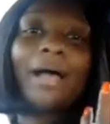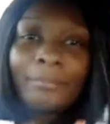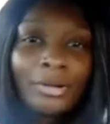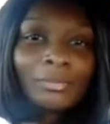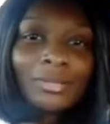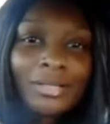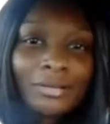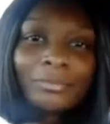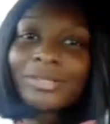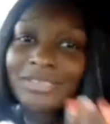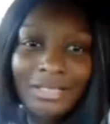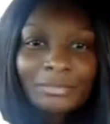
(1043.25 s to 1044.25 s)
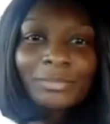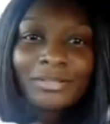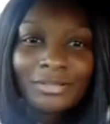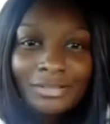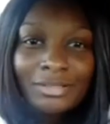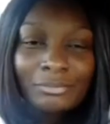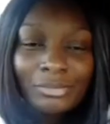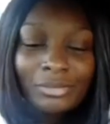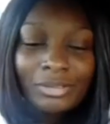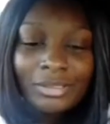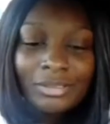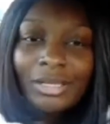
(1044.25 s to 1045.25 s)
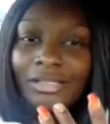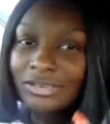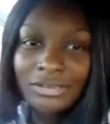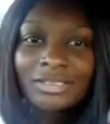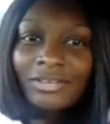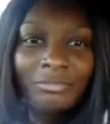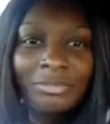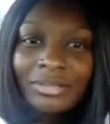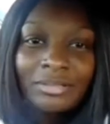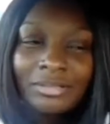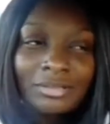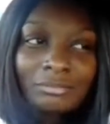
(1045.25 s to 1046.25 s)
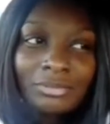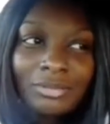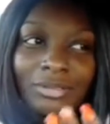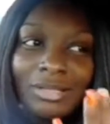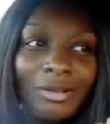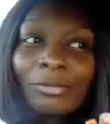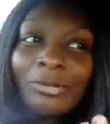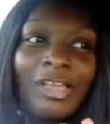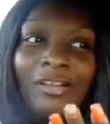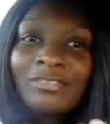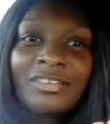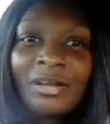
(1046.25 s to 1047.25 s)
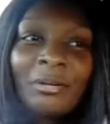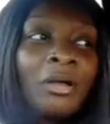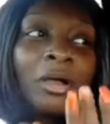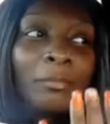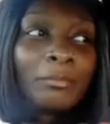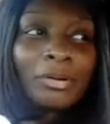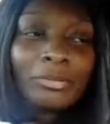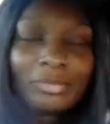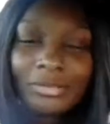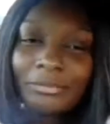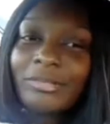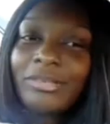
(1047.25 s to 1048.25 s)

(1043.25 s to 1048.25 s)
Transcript: I broke my nail because I was being a good employee. I should have never been a good employee. I wouldn't have a nail broke.